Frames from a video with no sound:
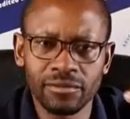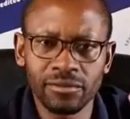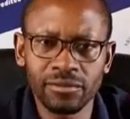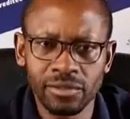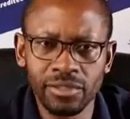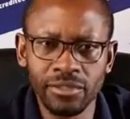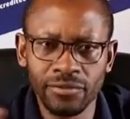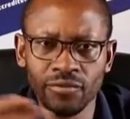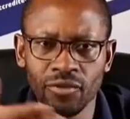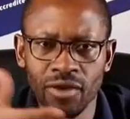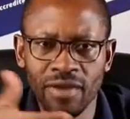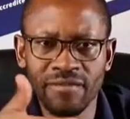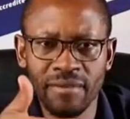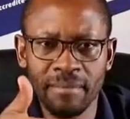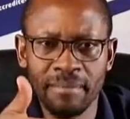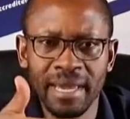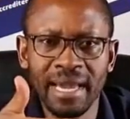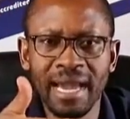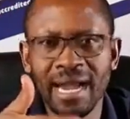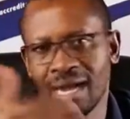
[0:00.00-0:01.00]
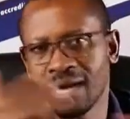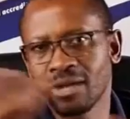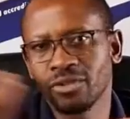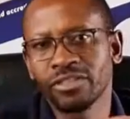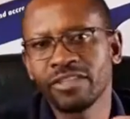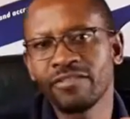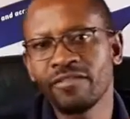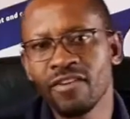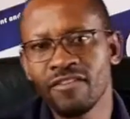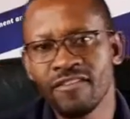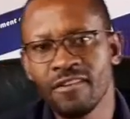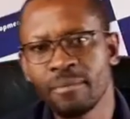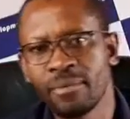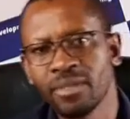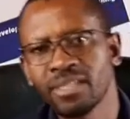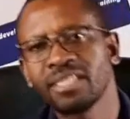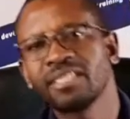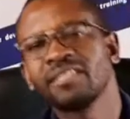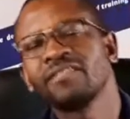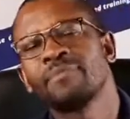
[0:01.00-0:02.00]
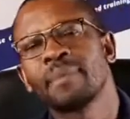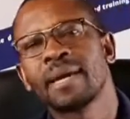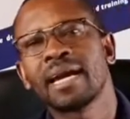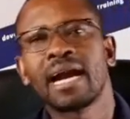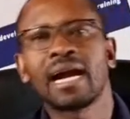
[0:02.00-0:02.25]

If you have a bank account, if you have a positive bank